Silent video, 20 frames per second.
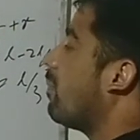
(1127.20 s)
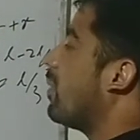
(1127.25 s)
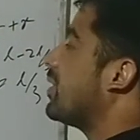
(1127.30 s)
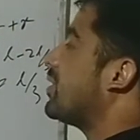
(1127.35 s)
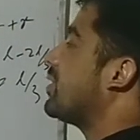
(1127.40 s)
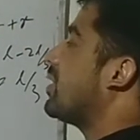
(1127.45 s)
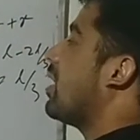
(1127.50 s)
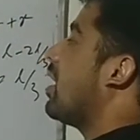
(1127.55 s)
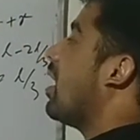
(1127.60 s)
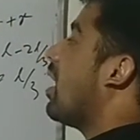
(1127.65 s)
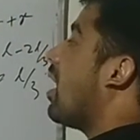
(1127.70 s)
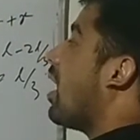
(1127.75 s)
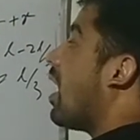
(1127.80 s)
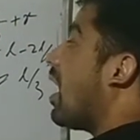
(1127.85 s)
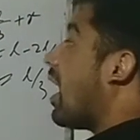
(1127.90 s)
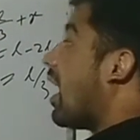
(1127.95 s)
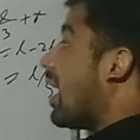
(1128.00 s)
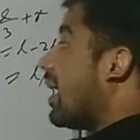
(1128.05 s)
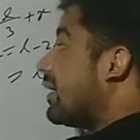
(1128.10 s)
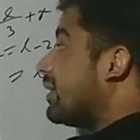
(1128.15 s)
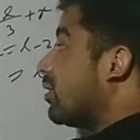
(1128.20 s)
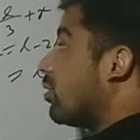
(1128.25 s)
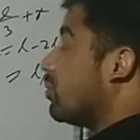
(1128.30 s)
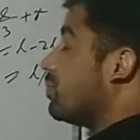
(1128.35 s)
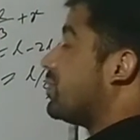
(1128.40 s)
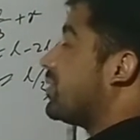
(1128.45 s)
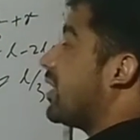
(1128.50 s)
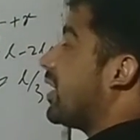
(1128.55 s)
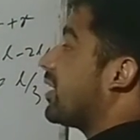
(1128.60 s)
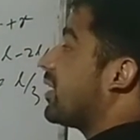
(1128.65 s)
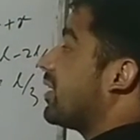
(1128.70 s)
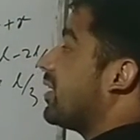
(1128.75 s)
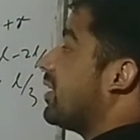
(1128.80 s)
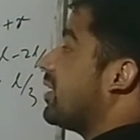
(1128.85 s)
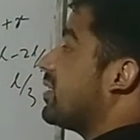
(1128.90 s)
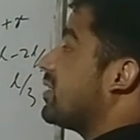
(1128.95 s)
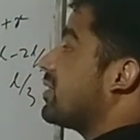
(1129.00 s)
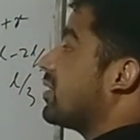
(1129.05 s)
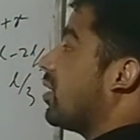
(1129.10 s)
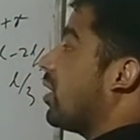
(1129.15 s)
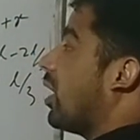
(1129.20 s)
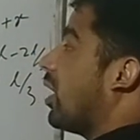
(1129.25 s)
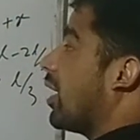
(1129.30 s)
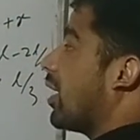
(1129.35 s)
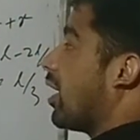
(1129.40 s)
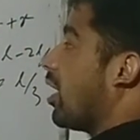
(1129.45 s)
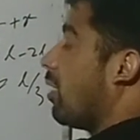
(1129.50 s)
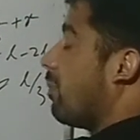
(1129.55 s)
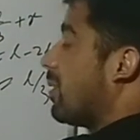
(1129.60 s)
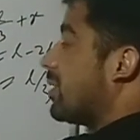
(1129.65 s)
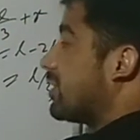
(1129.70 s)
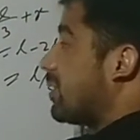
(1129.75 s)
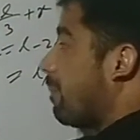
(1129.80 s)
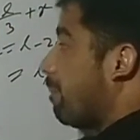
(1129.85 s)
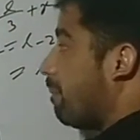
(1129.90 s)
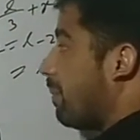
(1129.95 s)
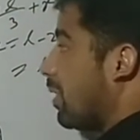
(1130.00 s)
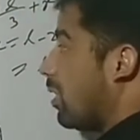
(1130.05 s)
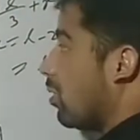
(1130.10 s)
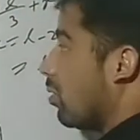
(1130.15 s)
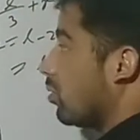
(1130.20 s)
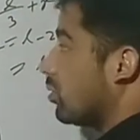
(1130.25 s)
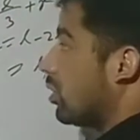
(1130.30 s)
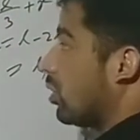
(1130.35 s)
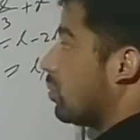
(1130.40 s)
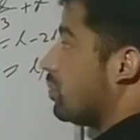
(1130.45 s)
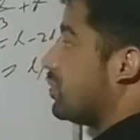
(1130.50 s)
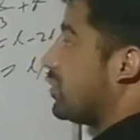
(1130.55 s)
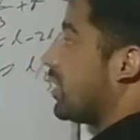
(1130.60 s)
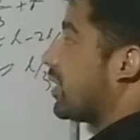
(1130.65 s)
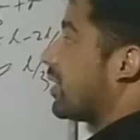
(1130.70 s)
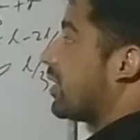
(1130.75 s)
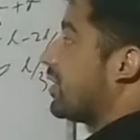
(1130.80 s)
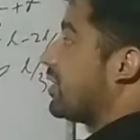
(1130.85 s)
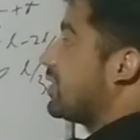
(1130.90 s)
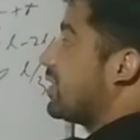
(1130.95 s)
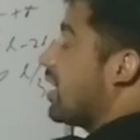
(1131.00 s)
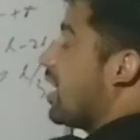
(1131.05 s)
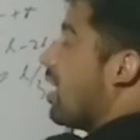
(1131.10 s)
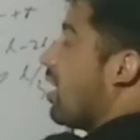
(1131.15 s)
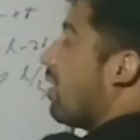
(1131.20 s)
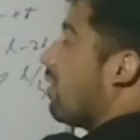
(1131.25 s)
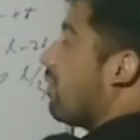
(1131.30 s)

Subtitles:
much high the object is, or how much the below the object is